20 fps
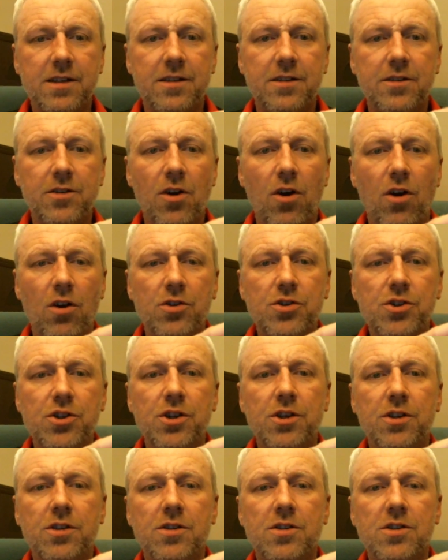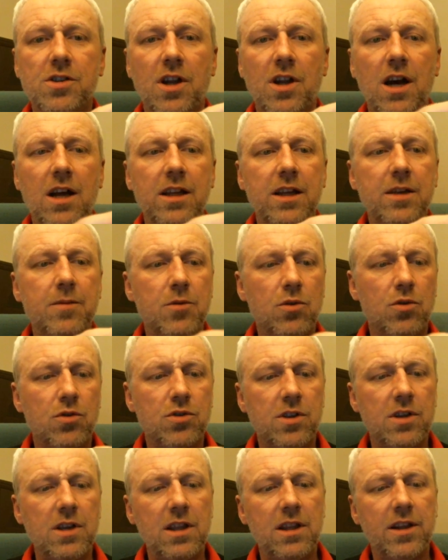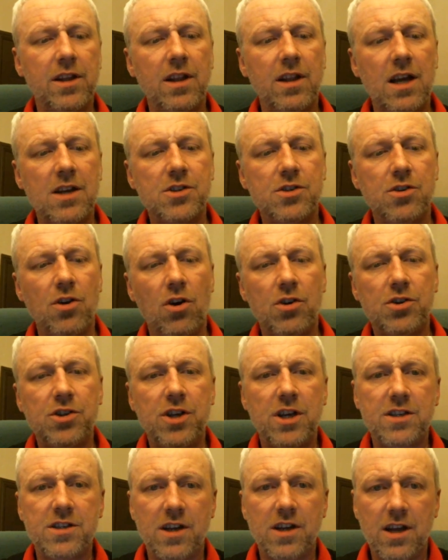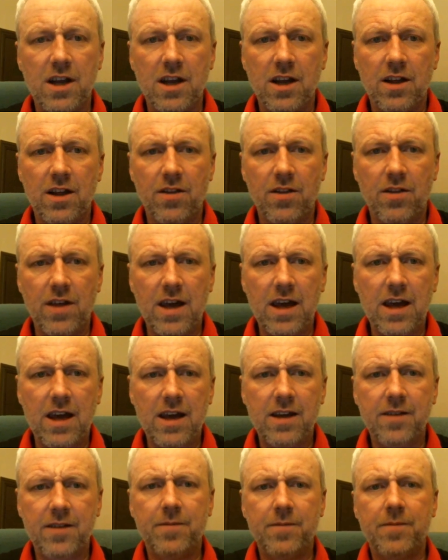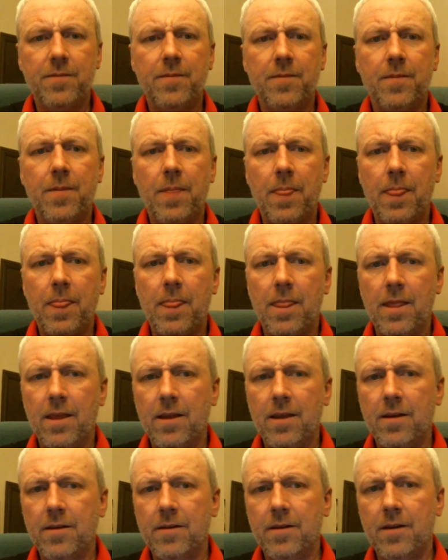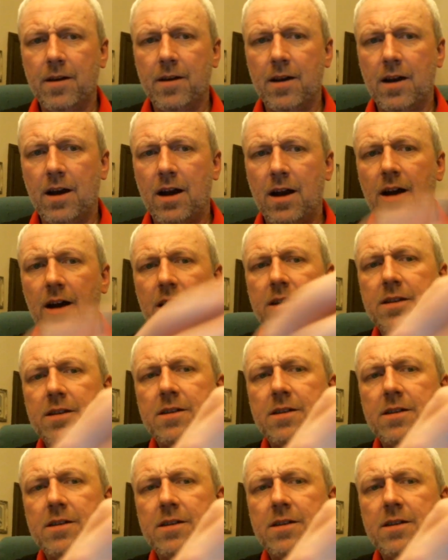notch slightly because the last notch is there, and